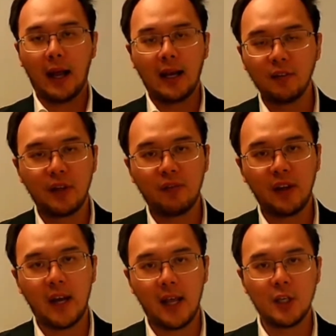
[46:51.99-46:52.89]
I love
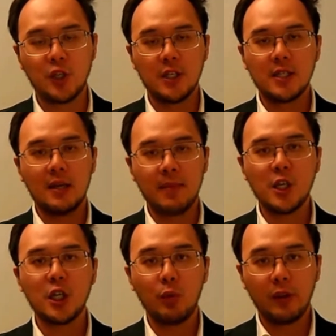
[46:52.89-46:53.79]
giving analogies.
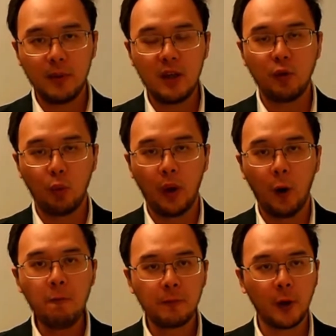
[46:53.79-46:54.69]
Imagine with me, if you
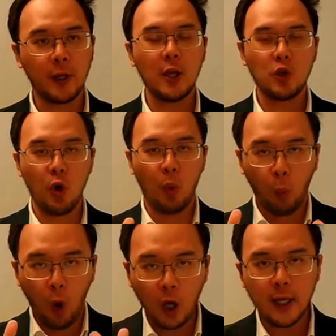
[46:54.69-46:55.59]
will, okay? You are
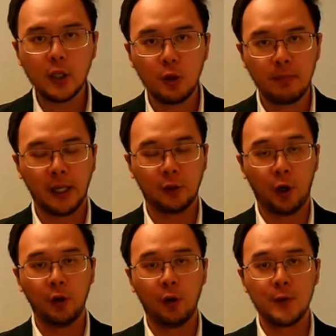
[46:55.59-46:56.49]
walking into
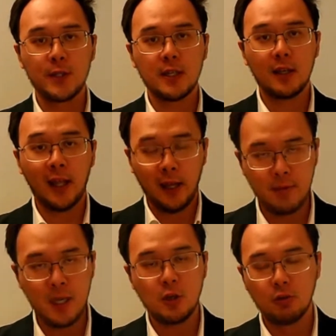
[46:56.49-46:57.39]
McDonald's. Like
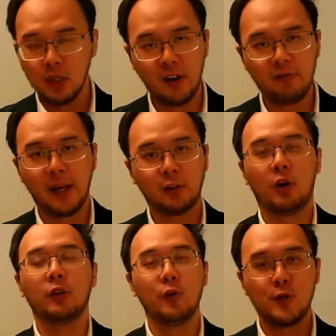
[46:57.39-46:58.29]
me, you love
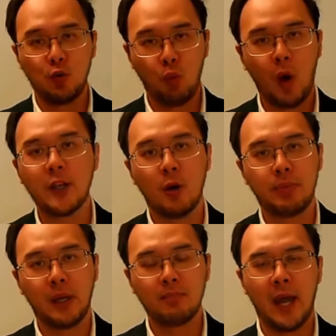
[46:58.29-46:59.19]
McDonald's. You want your
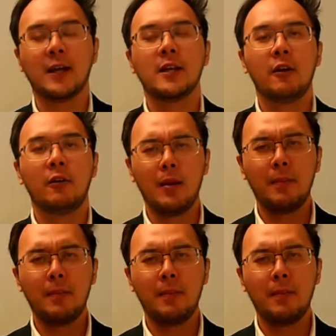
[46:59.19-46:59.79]
Big Mac, right?